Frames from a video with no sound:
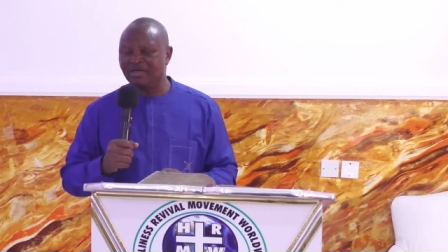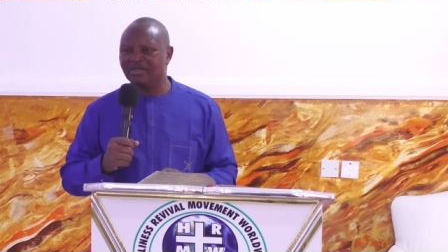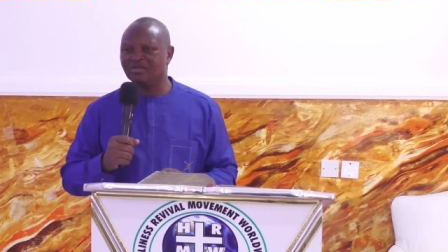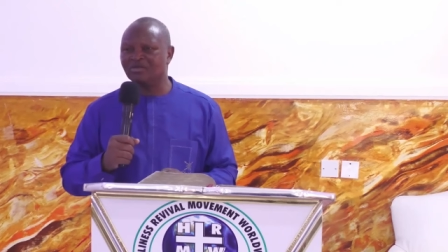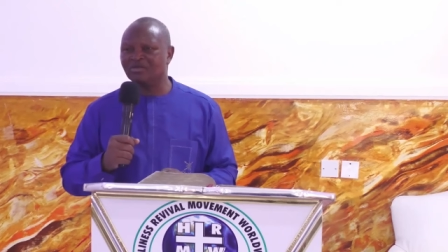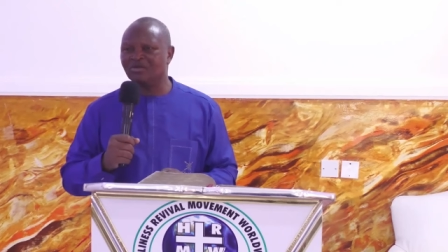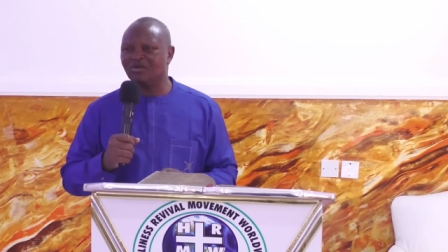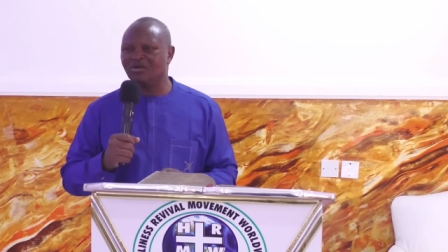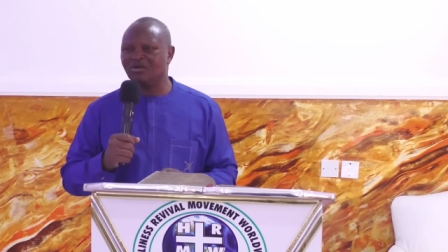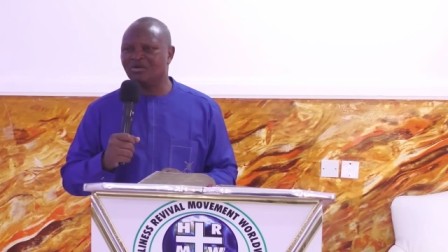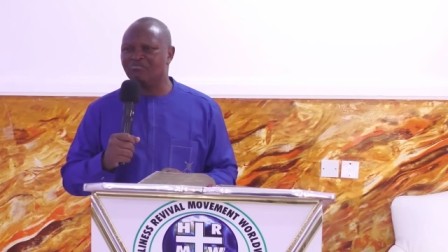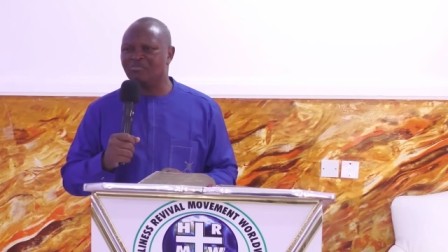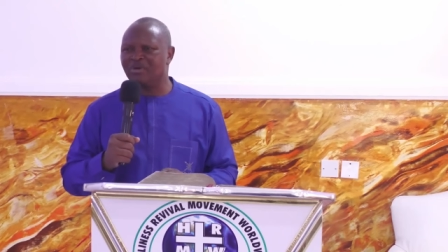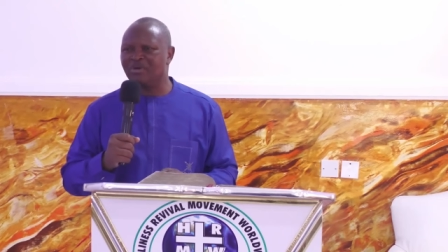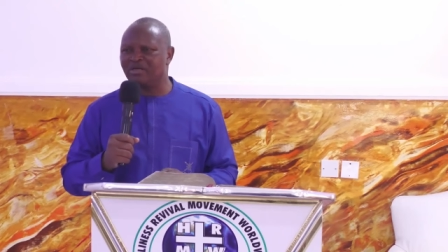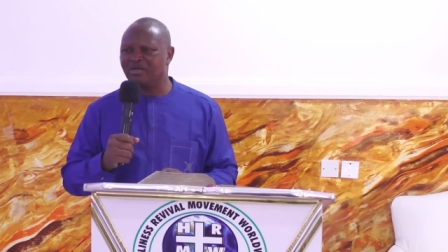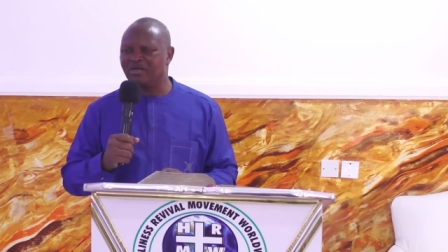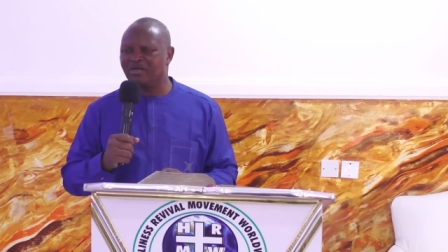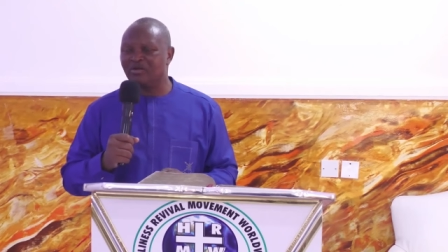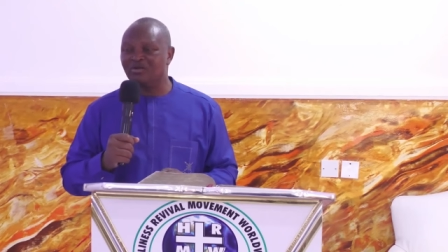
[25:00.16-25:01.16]
not made
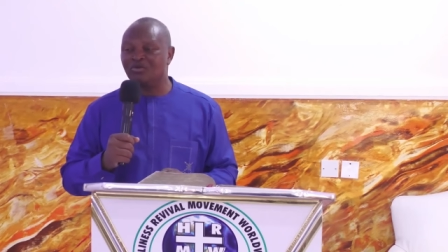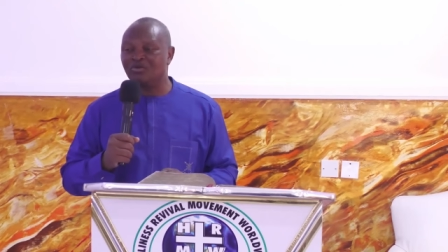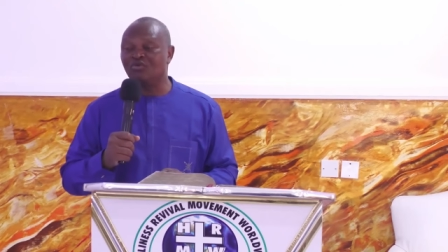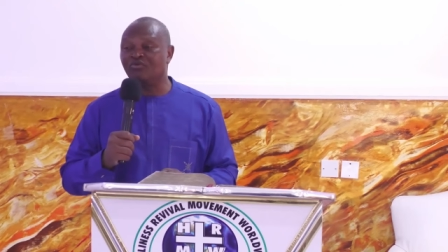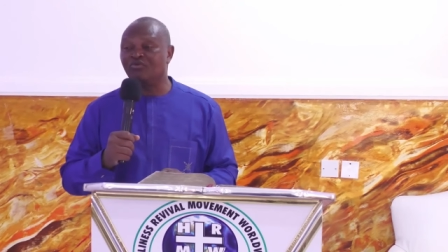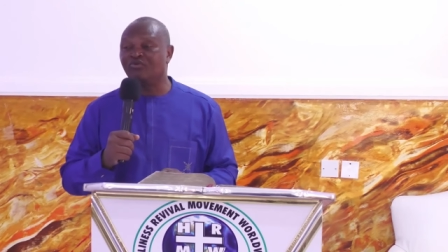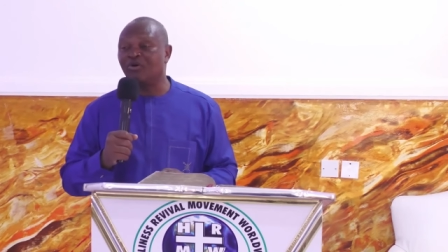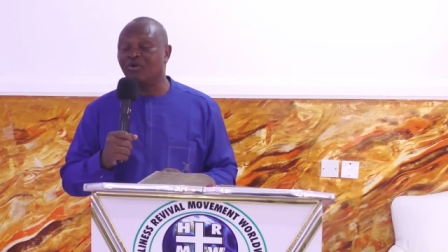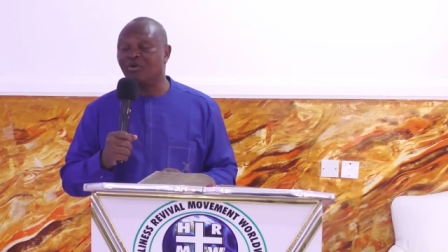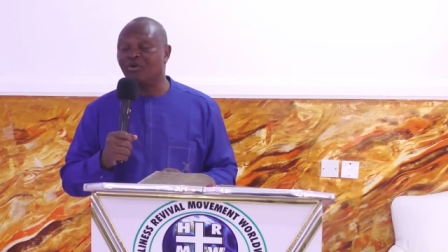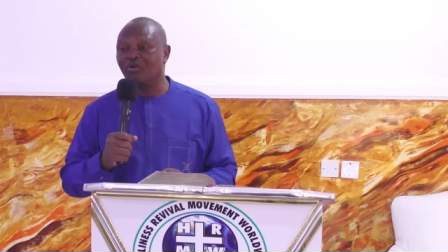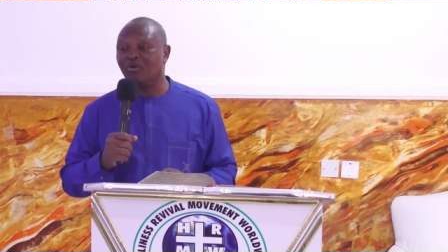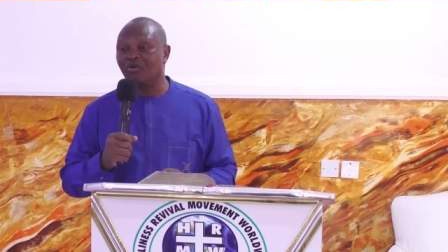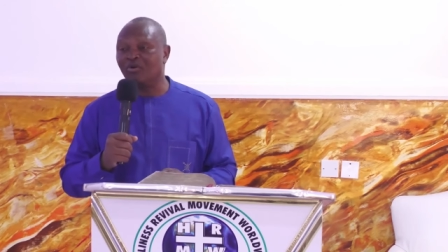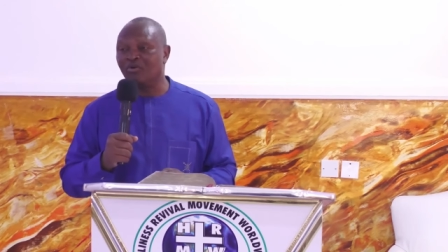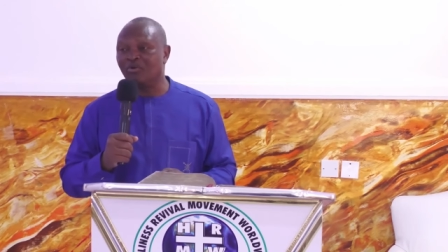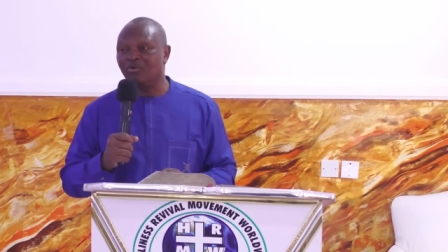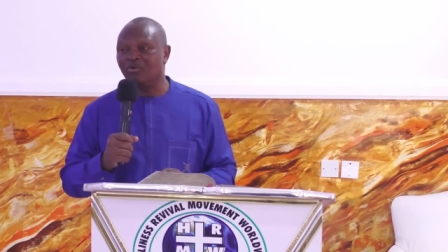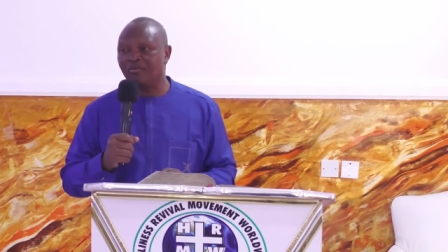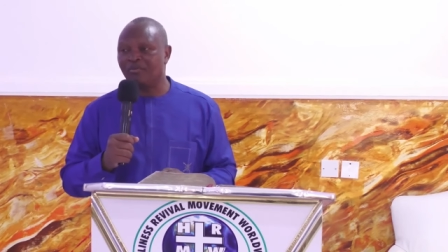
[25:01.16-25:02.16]
to follow.
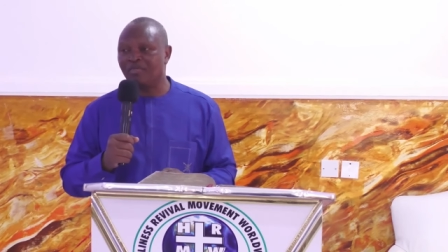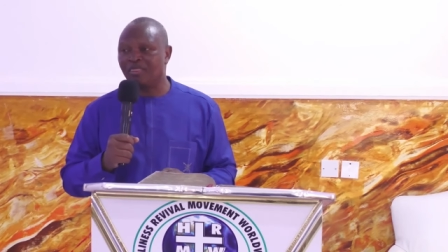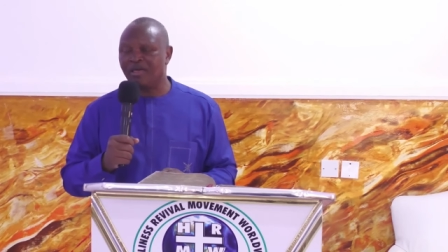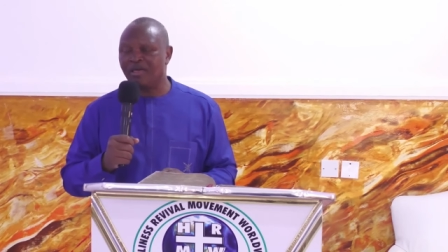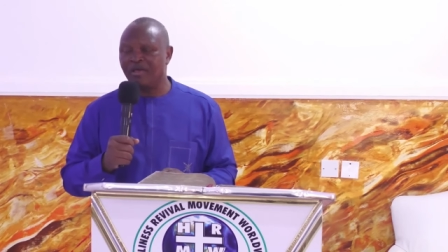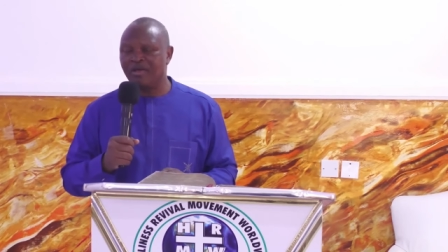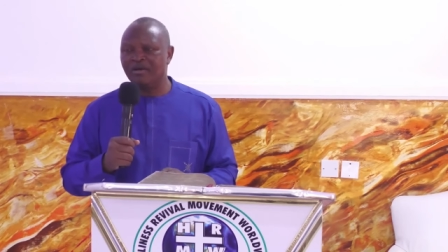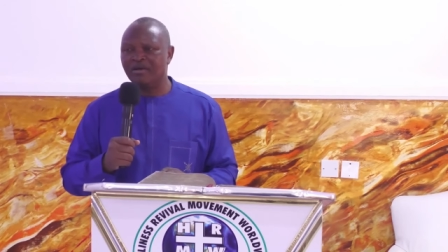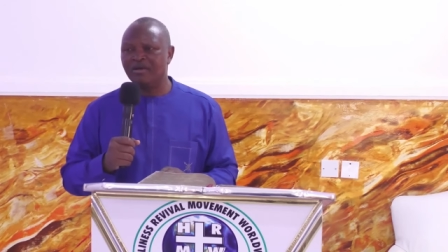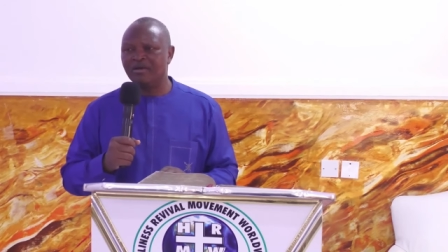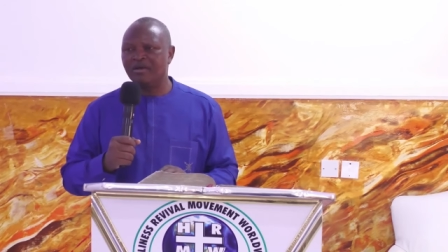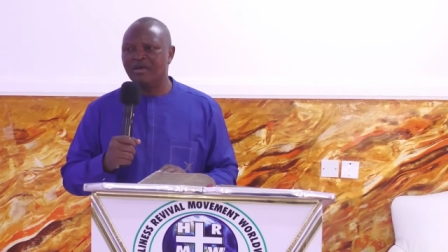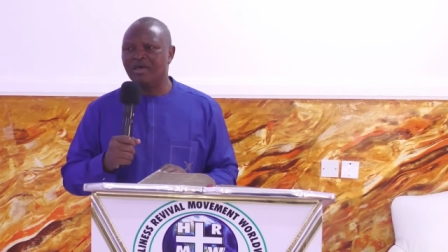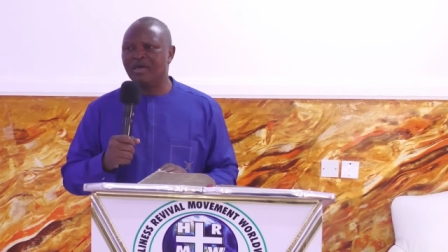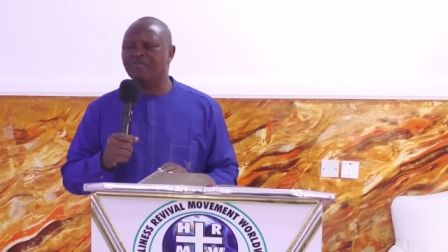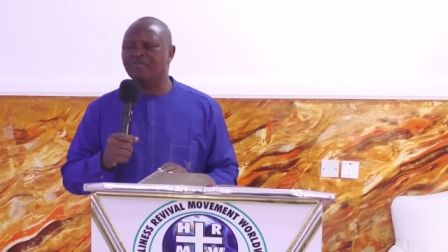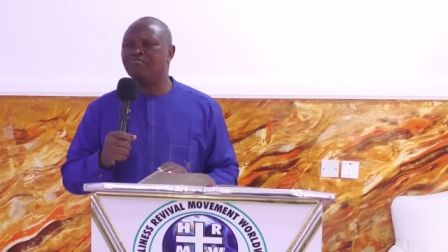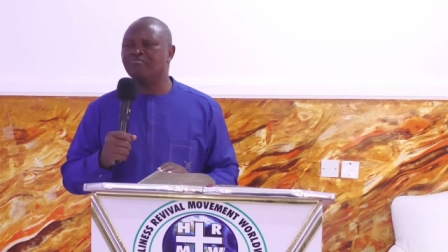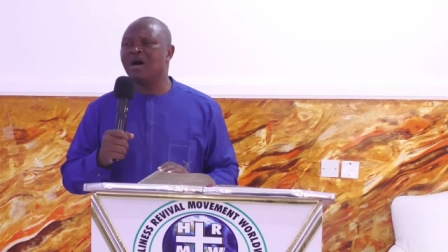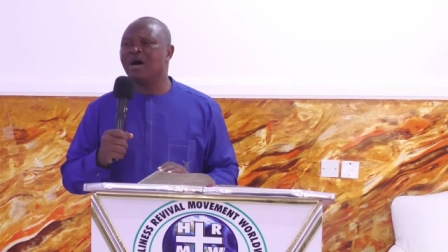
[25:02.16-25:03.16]
A
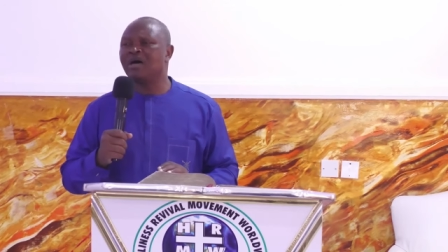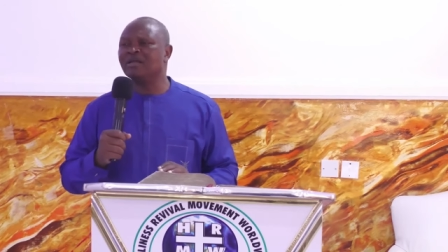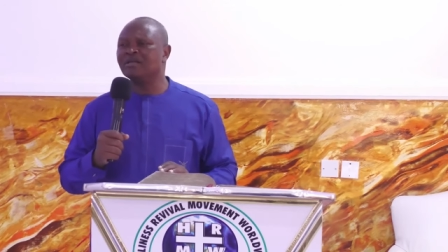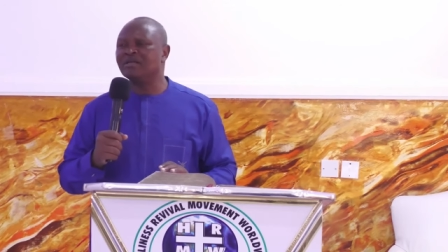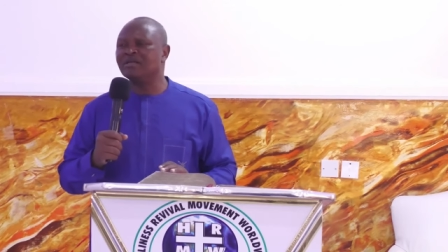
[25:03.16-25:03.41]
man